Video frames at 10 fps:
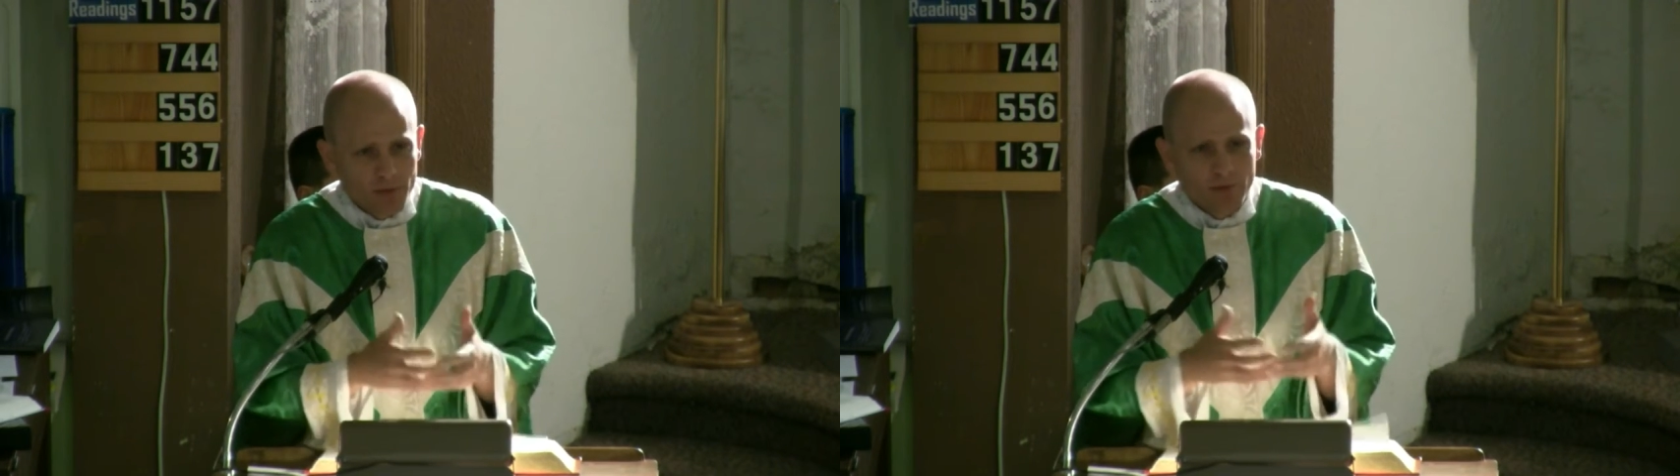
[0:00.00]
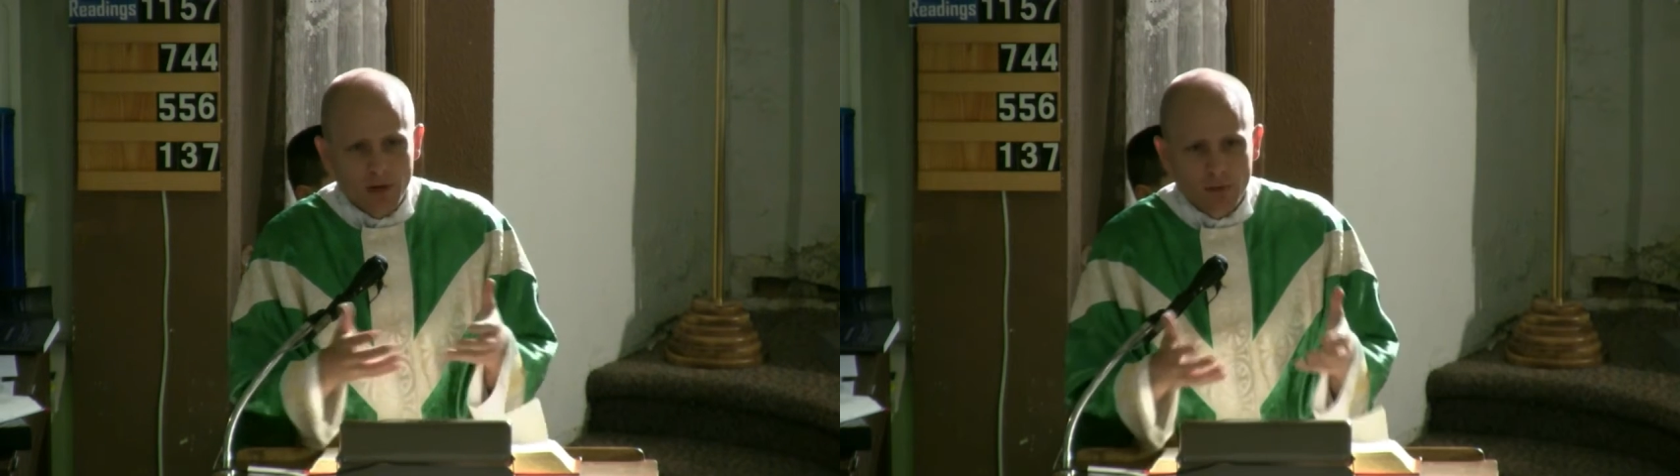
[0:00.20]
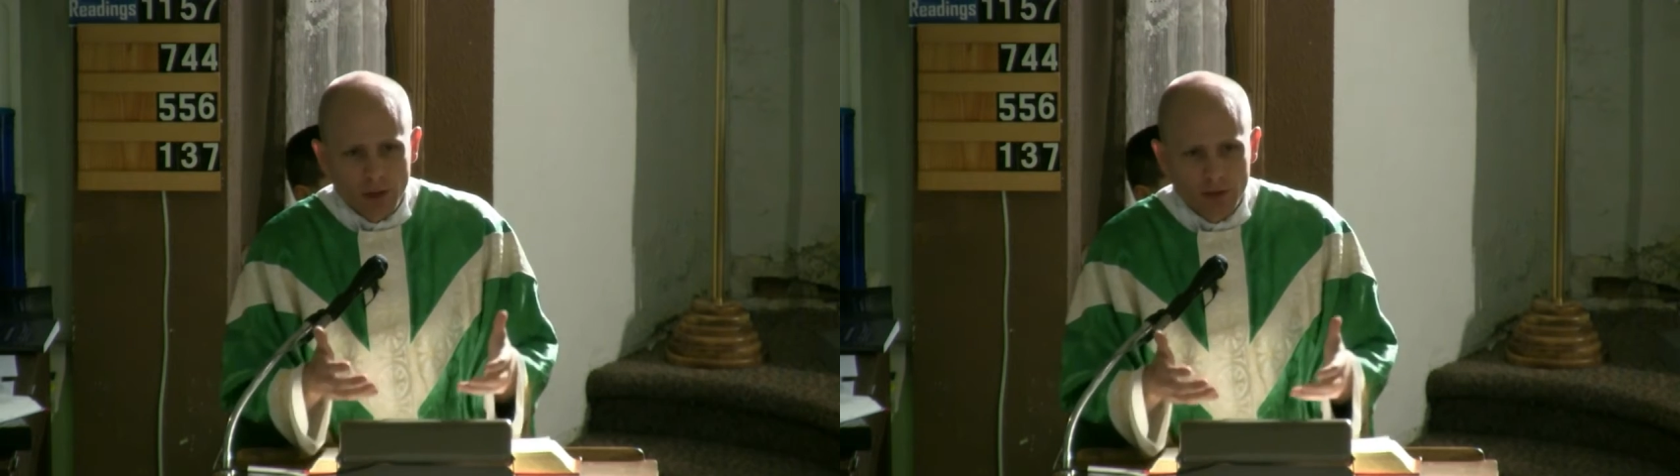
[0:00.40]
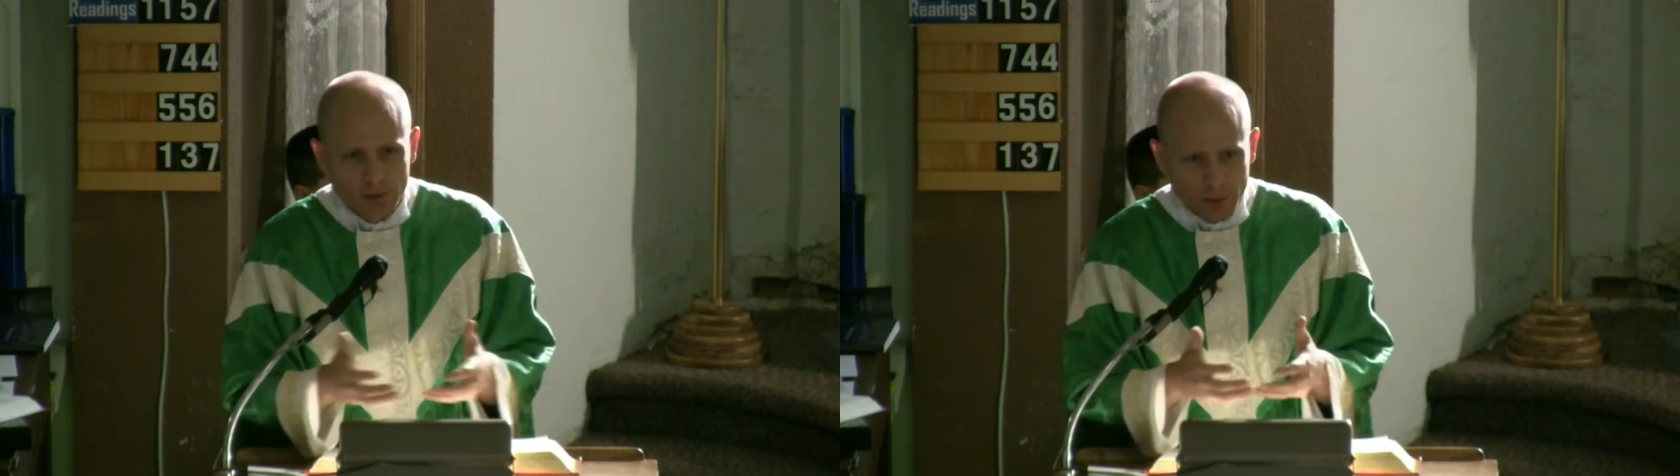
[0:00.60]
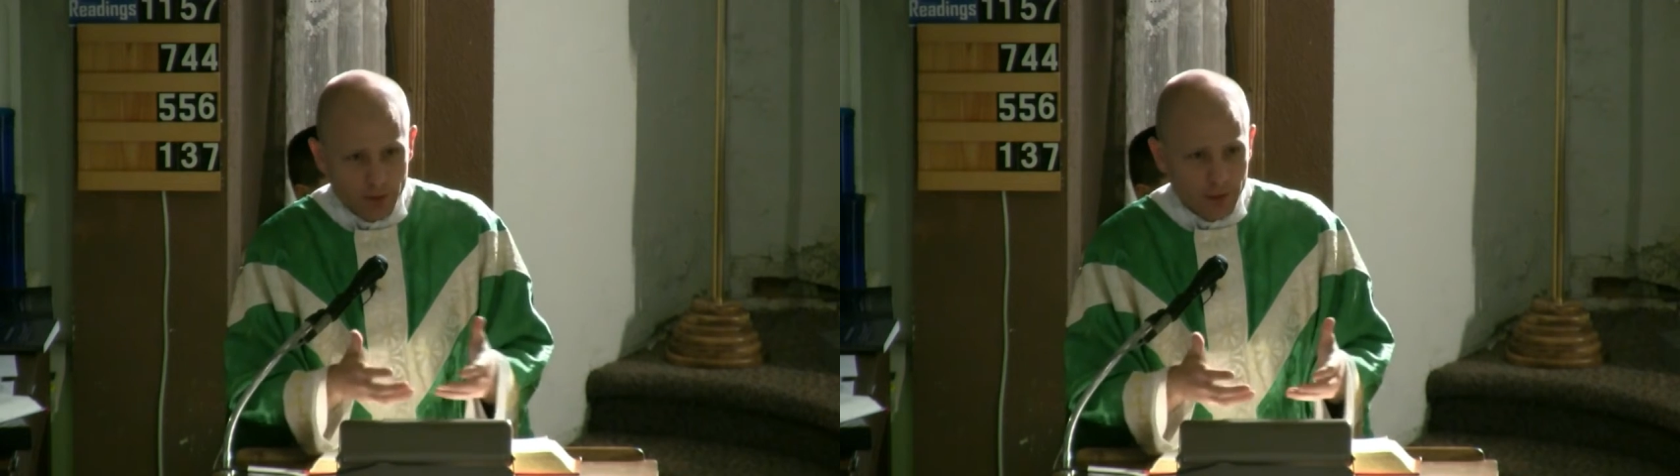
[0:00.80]
if I read the
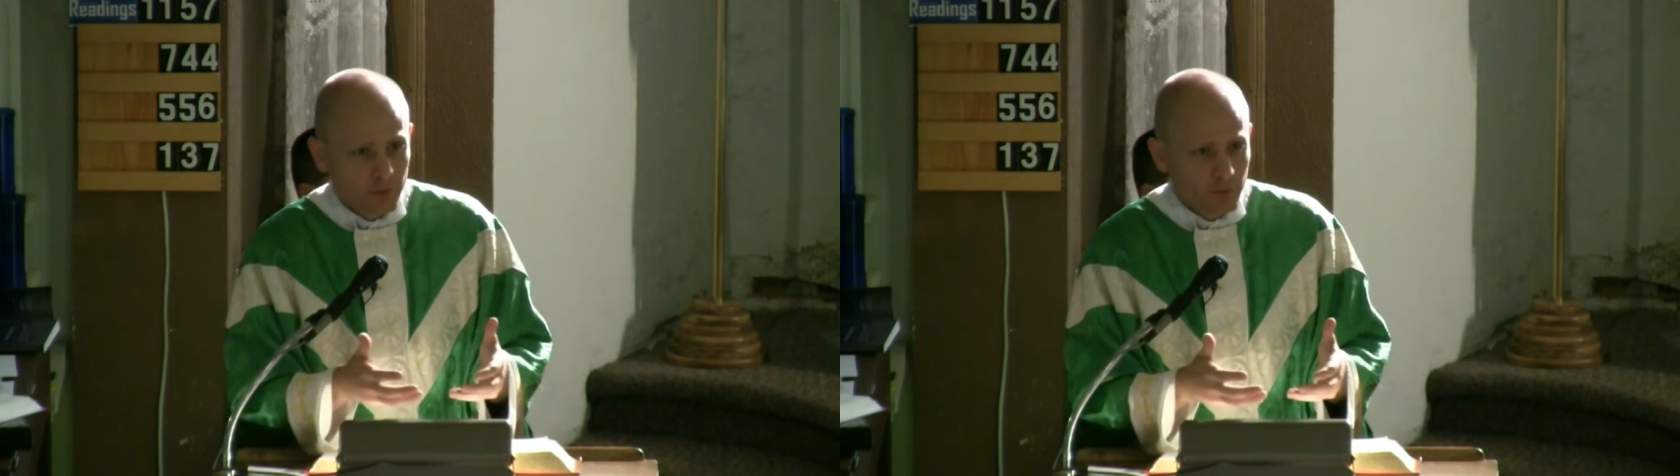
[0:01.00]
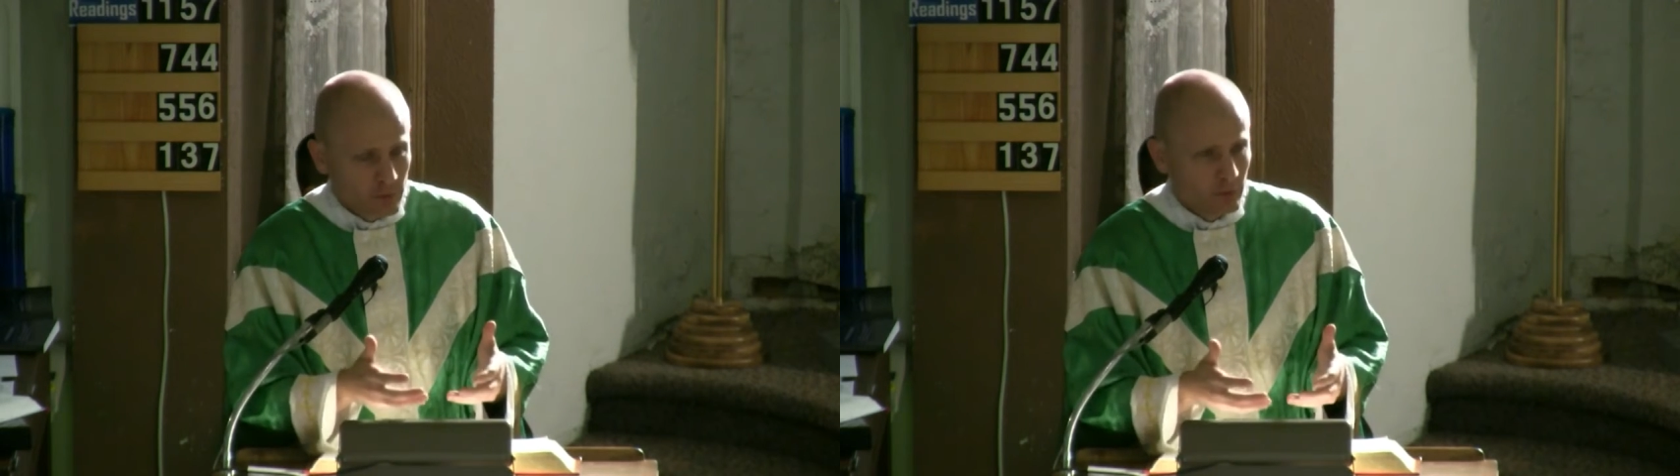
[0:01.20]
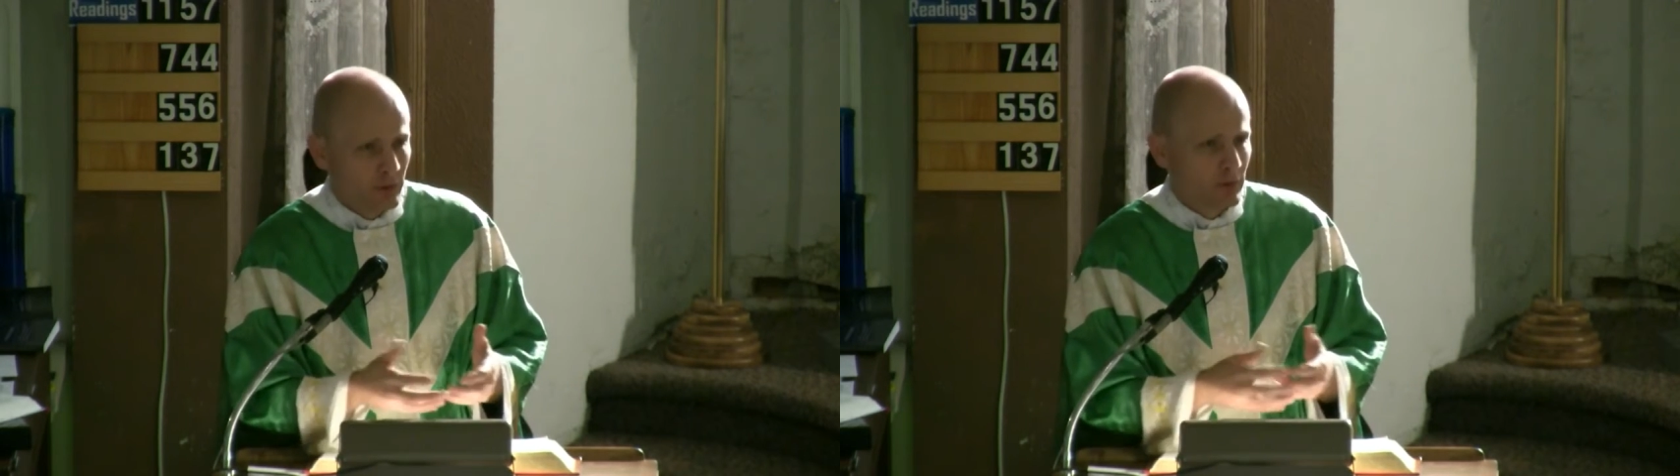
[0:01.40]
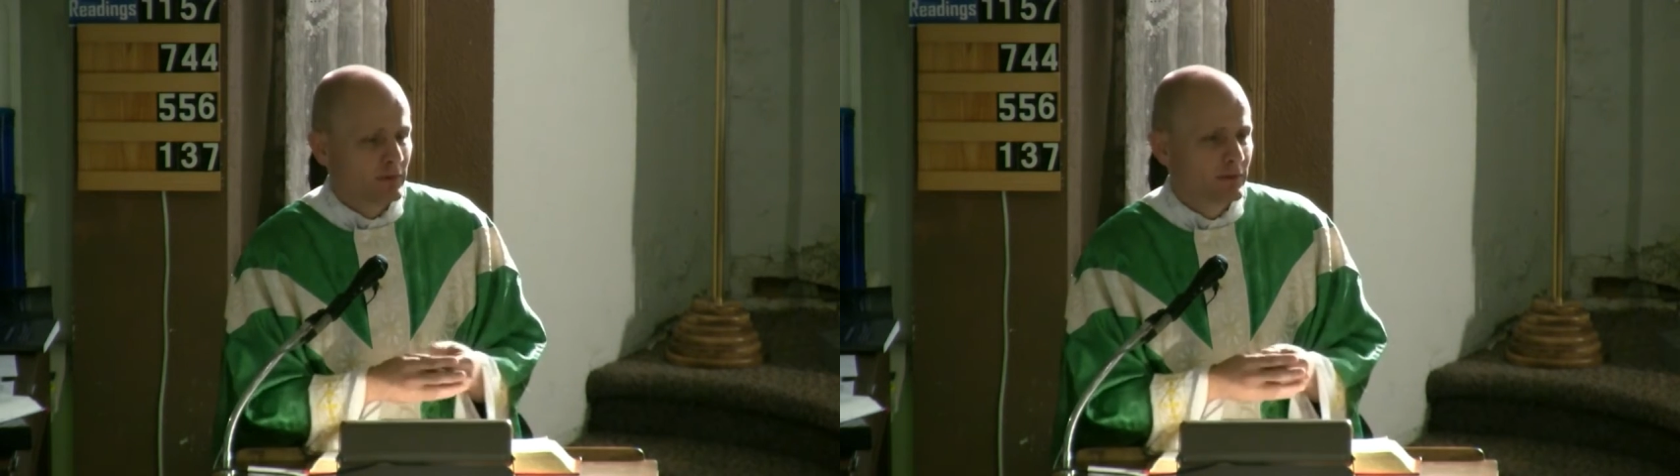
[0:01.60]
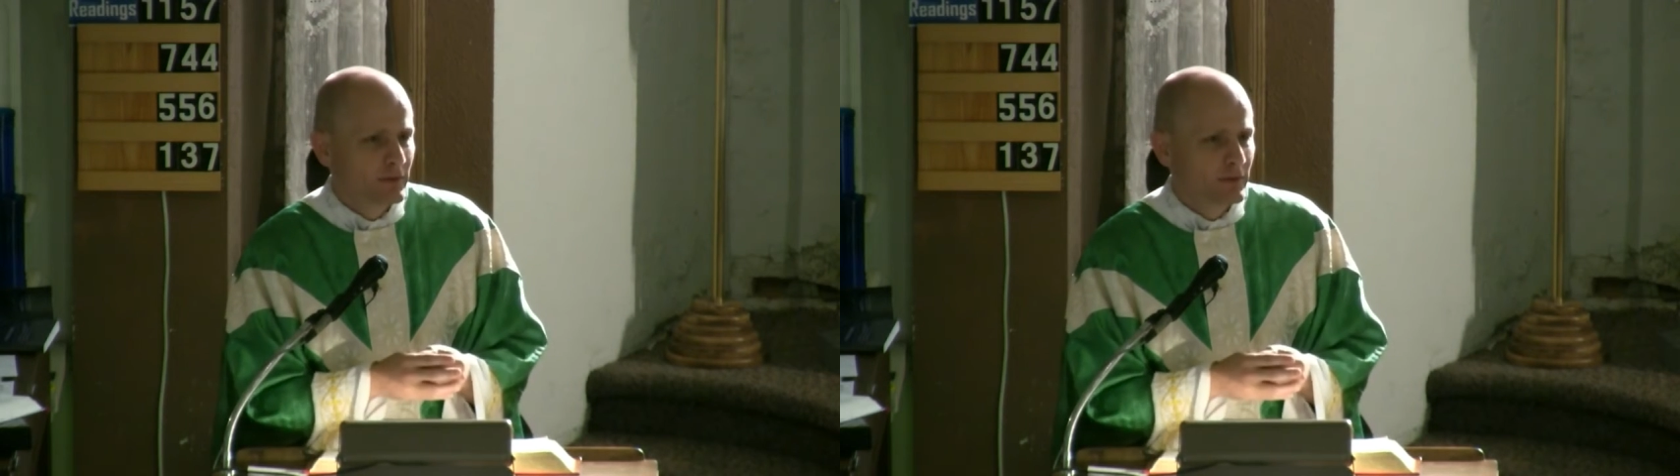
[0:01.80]
lyrics to you